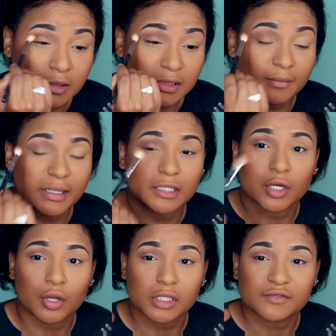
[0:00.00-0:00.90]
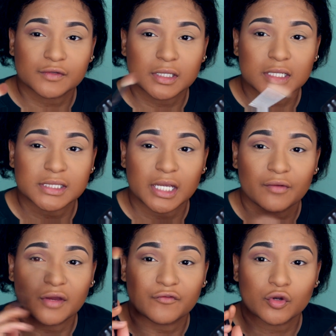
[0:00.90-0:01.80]
To somebody in the Clarksville, Tennessee
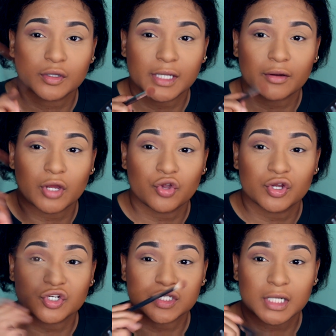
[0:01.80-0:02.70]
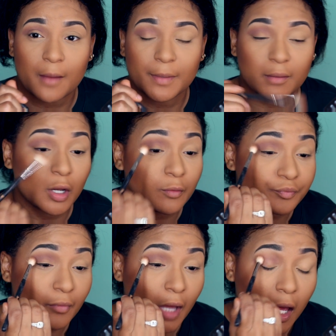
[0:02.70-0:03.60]
area, if you're in the area and you're interested, comment down below.
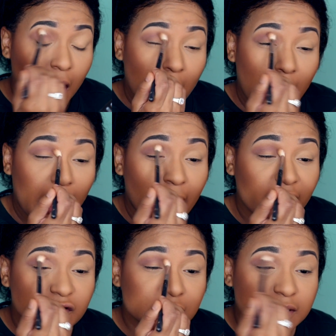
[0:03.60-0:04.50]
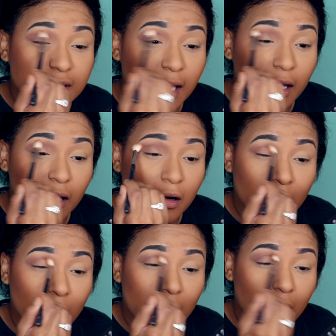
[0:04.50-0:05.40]
I have to
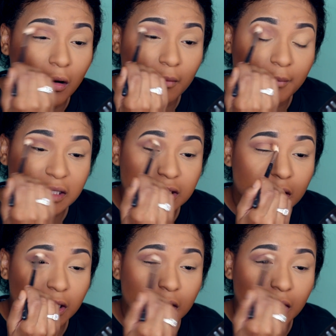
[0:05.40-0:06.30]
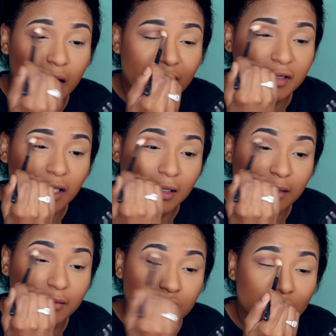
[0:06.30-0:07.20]
sell basically everything.
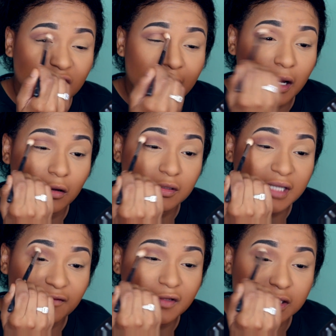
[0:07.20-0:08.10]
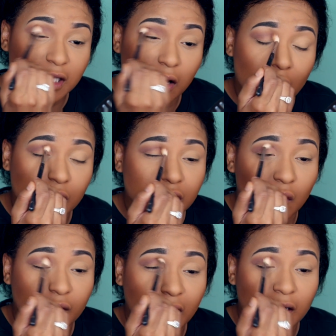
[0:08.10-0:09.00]
Like, majority of my clothes I have to sell or
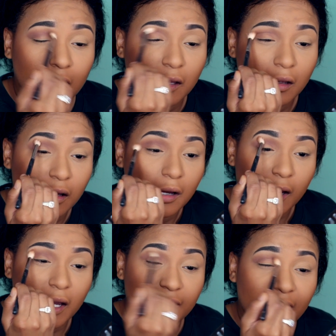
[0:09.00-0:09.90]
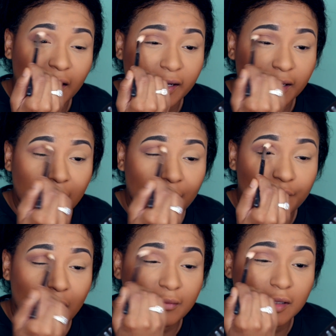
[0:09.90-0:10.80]
donate. And then
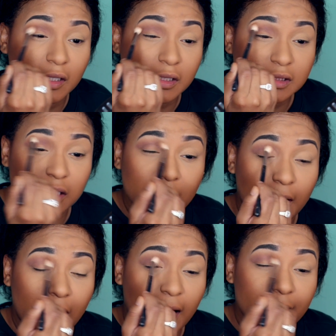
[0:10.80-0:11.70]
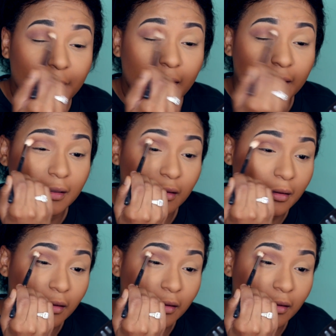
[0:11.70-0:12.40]
I'm probably going to sell my iPad.